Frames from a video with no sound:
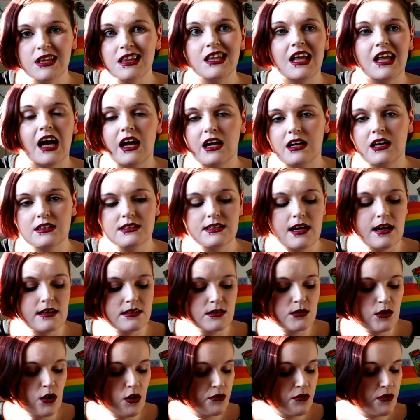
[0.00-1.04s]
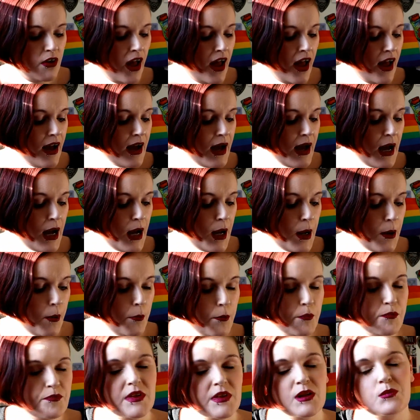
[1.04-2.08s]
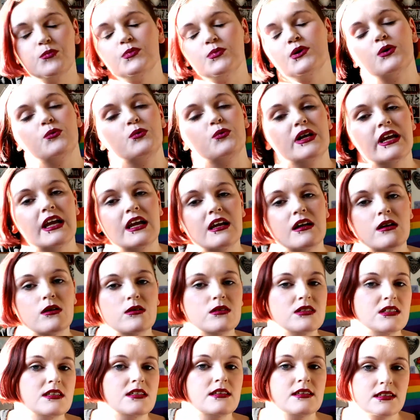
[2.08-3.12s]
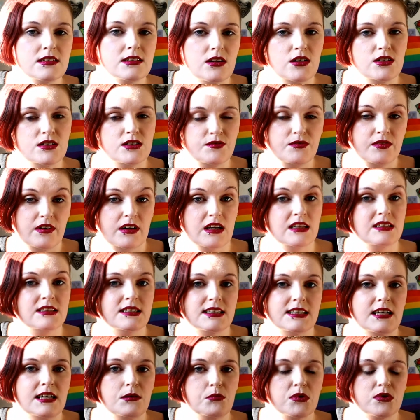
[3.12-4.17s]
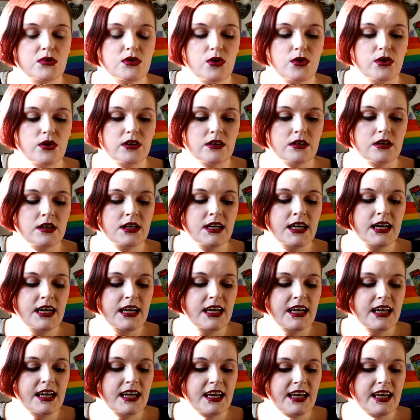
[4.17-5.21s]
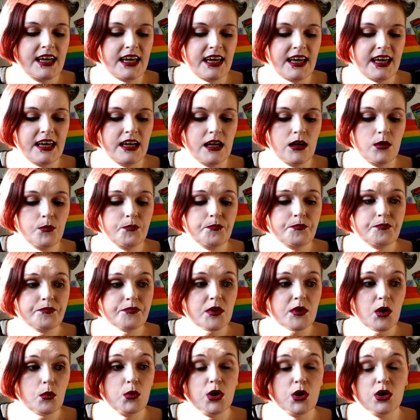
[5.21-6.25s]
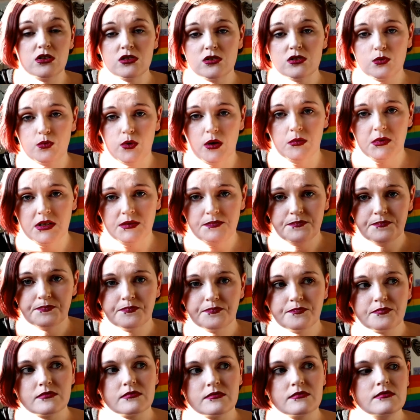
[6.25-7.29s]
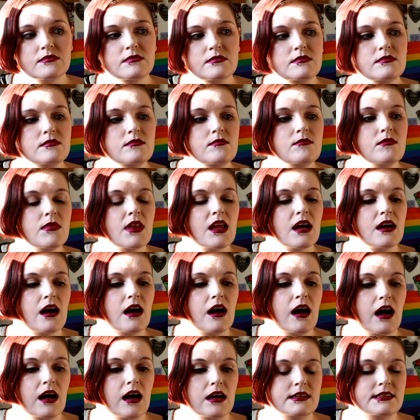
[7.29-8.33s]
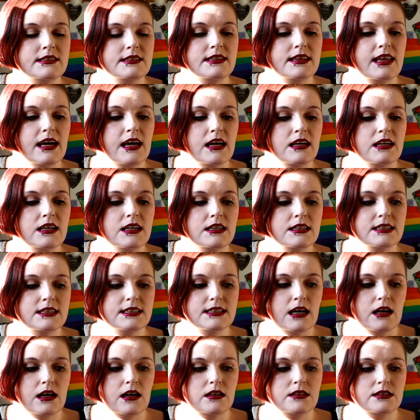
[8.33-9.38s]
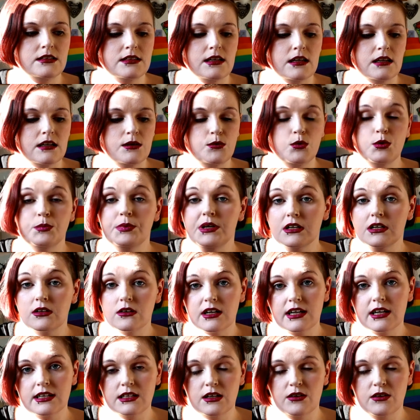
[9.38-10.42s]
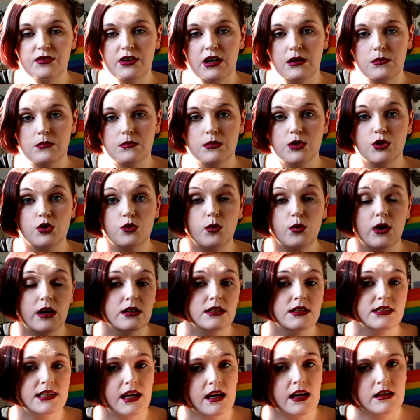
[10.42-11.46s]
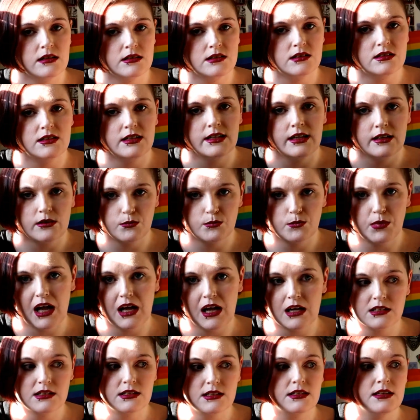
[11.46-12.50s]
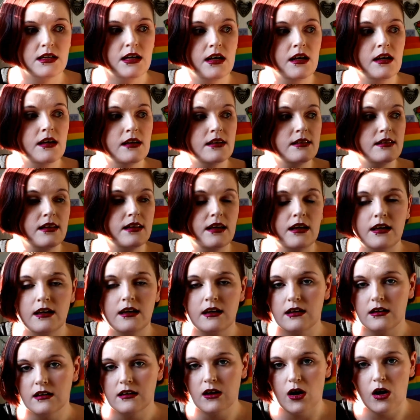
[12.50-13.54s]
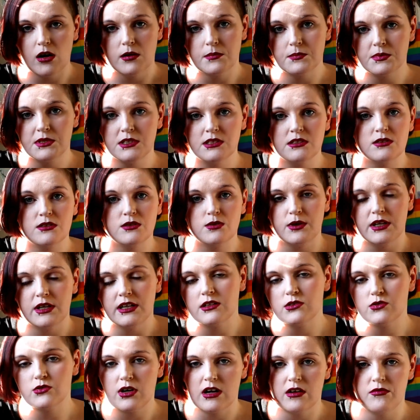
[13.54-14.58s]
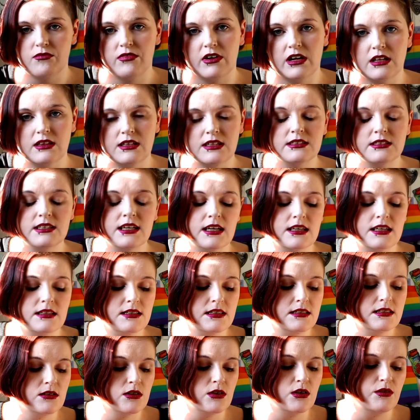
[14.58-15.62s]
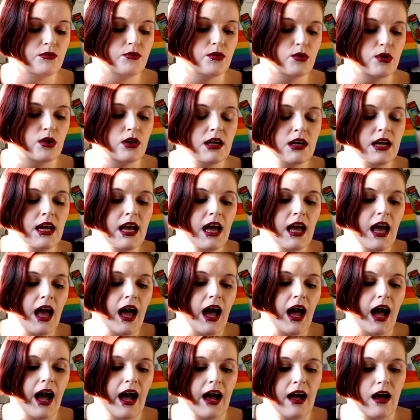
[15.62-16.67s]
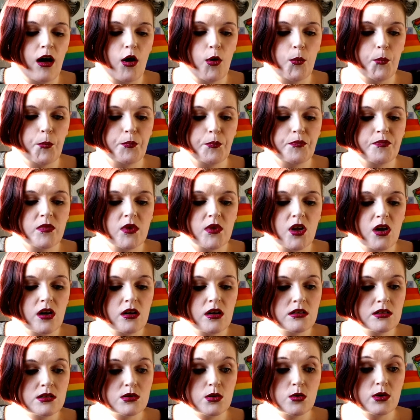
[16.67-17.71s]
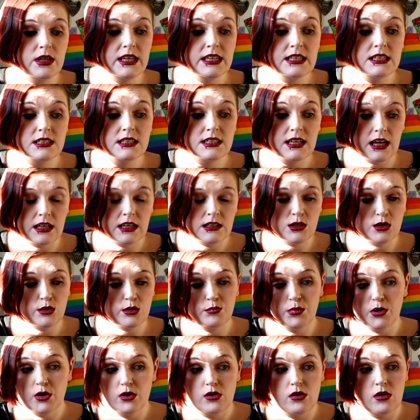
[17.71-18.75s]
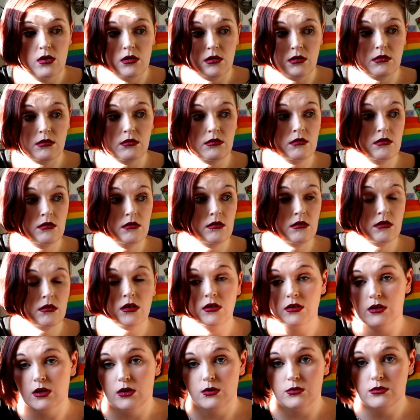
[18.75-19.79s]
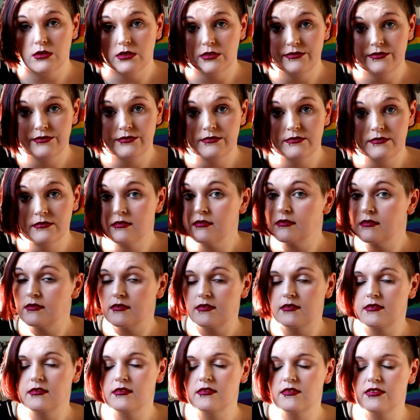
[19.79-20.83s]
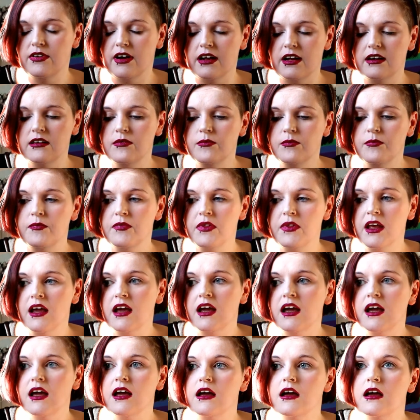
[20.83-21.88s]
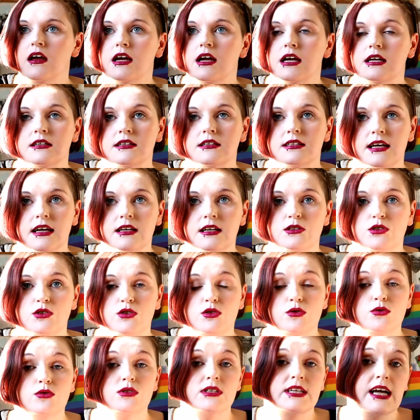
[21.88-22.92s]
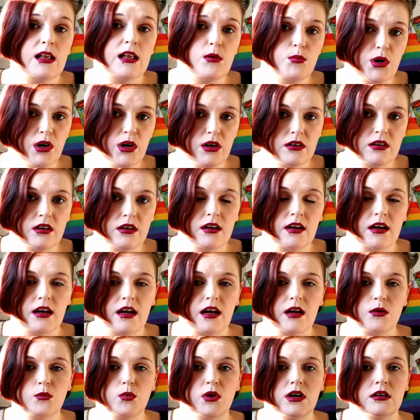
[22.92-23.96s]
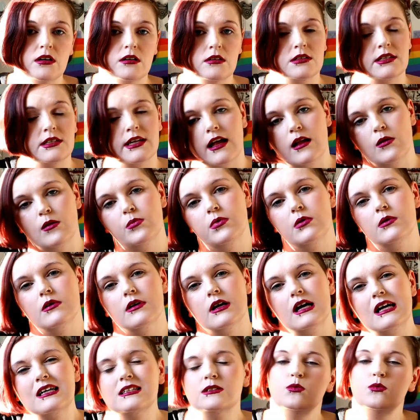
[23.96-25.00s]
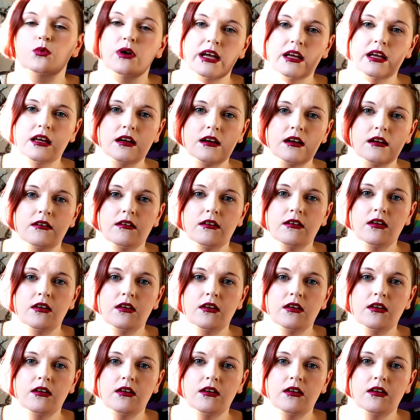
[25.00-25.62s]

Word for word: lying his ass off. Um, but when he goes to this house and finds the tape recorder, he murders the woman and then he decides that it would be a good idea for him to wear a disguise to get past the cops so he can try and find these kids he's looking for. Um, so he decides to put on her clothes. Fine. He decides to scalp her and wear her scalp as a wig.